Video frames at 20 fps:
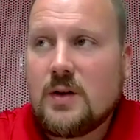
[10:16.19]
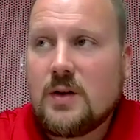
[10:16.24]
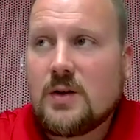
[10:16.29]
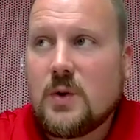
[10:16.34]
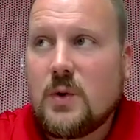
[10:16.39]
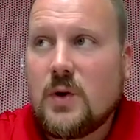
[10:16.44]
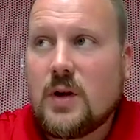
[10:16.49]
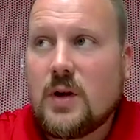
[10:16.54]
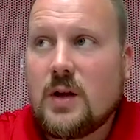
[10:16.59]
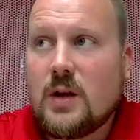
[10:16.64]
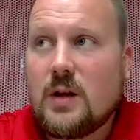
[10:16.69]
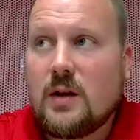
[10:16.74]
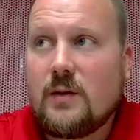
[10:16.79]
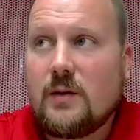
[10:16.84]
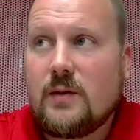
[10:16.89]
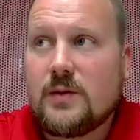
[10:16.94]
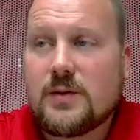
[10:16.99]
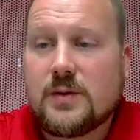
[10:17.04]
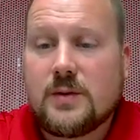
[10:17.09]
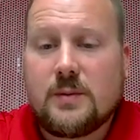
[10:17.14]
So it can
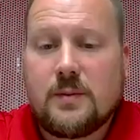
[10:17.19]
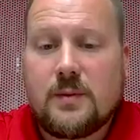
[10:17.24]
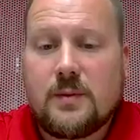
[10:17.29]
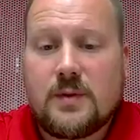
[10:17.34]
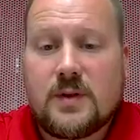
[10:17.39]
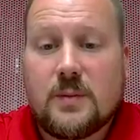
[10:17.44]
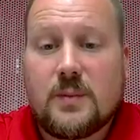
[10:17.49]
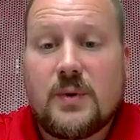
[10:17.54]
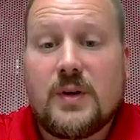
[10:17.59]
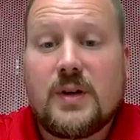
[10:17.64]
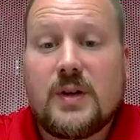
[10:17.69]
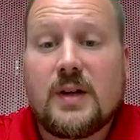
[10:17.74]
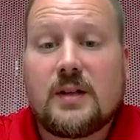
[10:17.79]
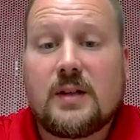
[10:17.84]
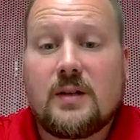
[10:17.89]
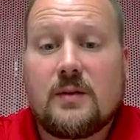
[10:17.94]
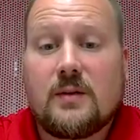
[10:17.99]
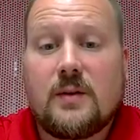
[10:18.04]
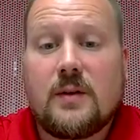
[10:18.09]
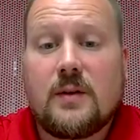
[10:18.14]
give you some
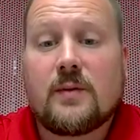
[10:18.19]
predictive